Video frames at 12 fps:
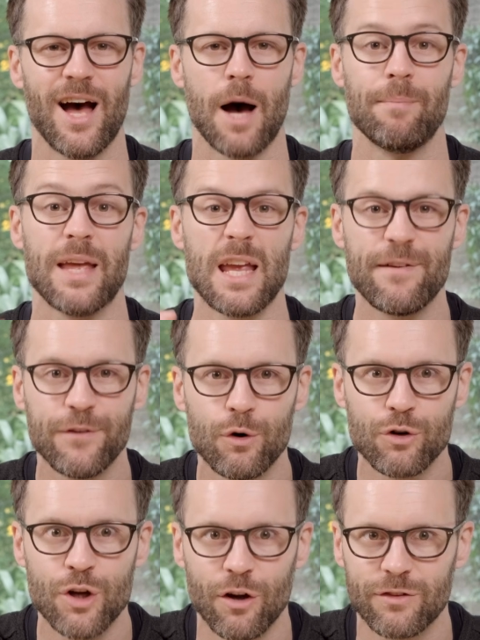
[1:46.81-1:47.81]
Um, if
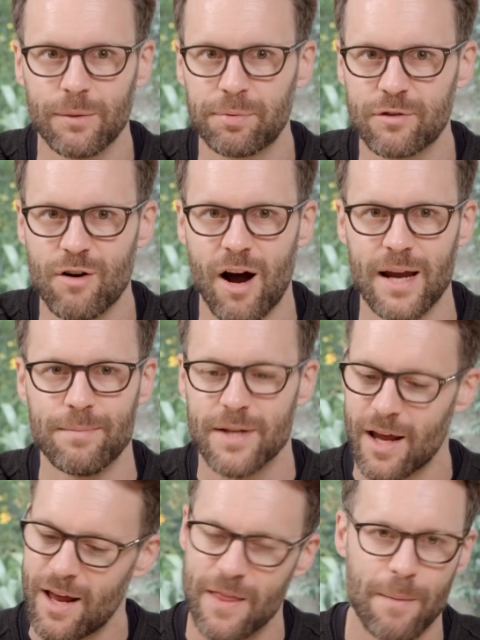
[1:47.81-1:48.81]
you're not subscribed,
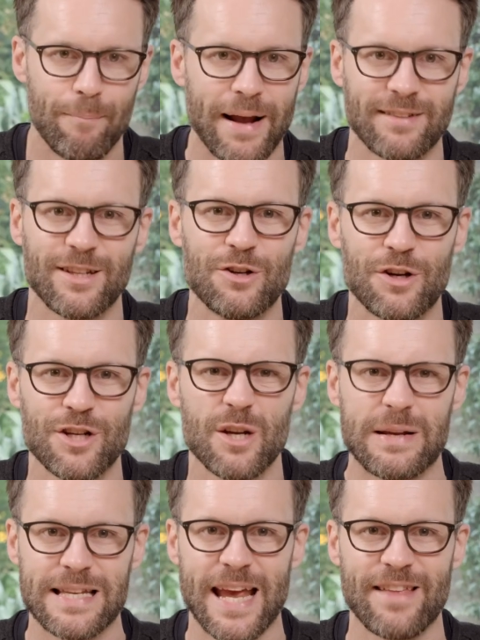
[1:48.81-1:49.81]
the best thing you can do
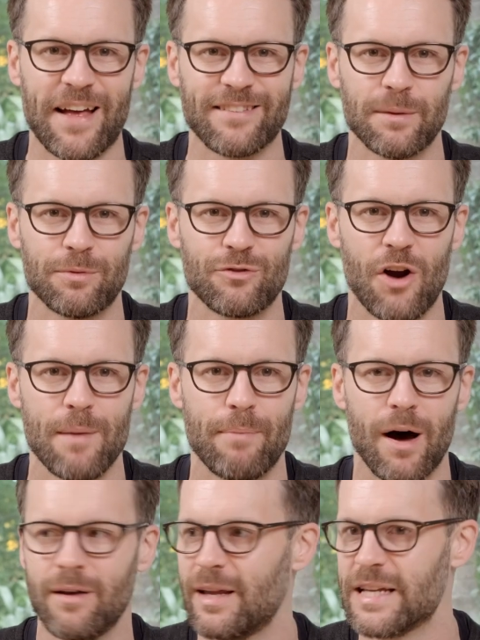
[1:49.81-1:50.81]
is hit that subscribe button.